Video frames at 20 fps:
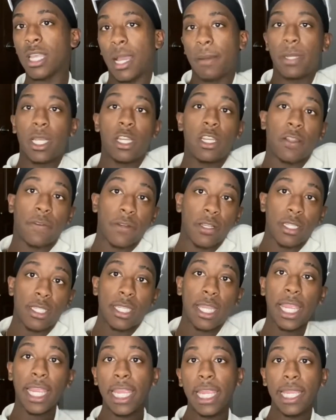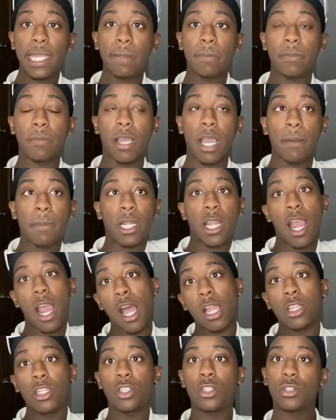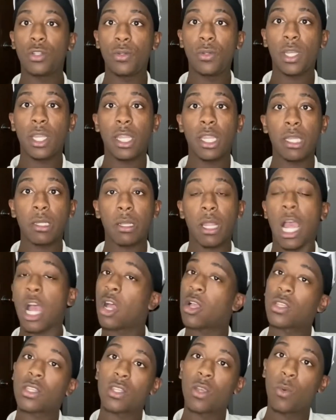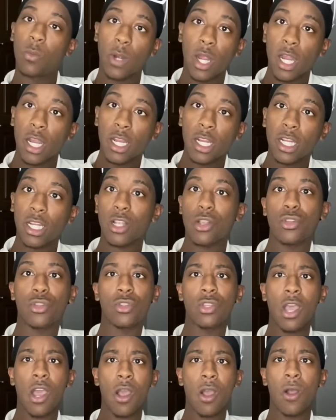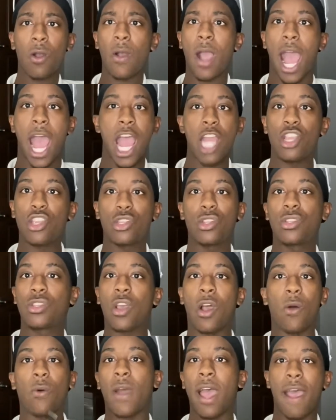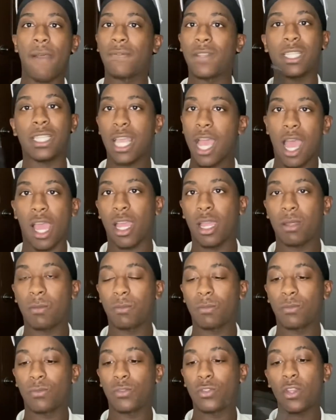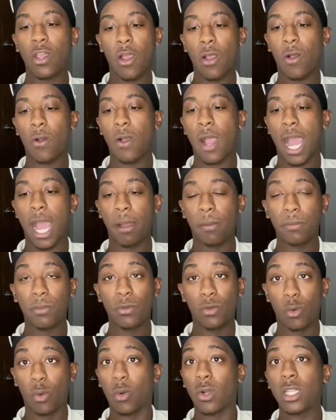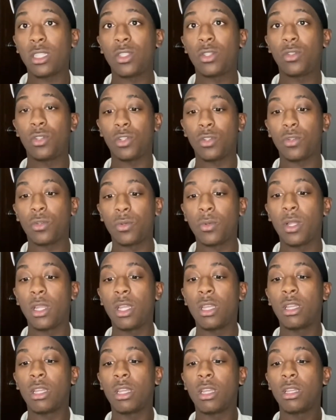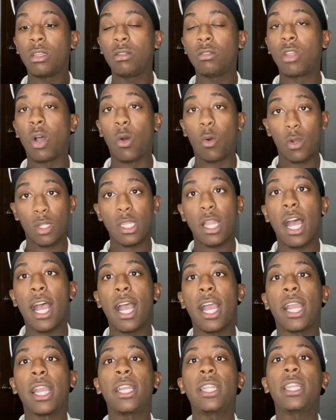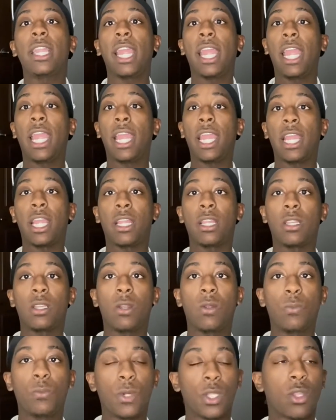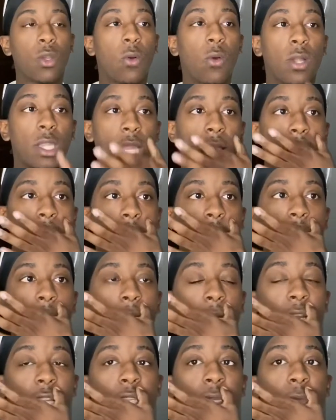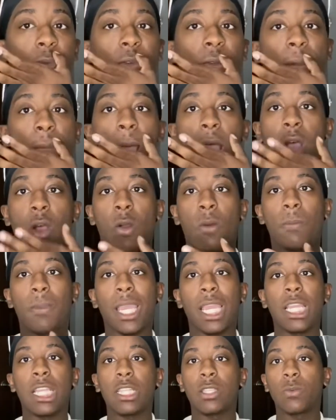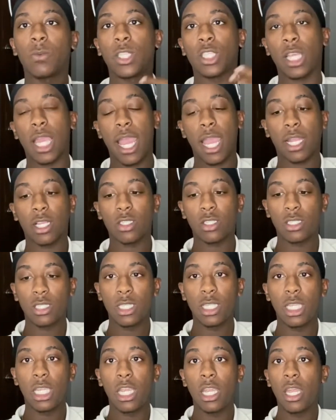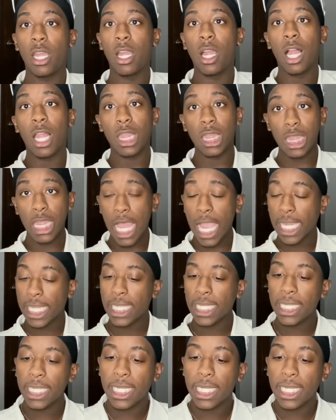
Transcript: I'm in a different state. I'm a college student. I also work. So I just don't have the time. So I'm going to do the online, and with the online, I get to move at my own pace, which I actually like.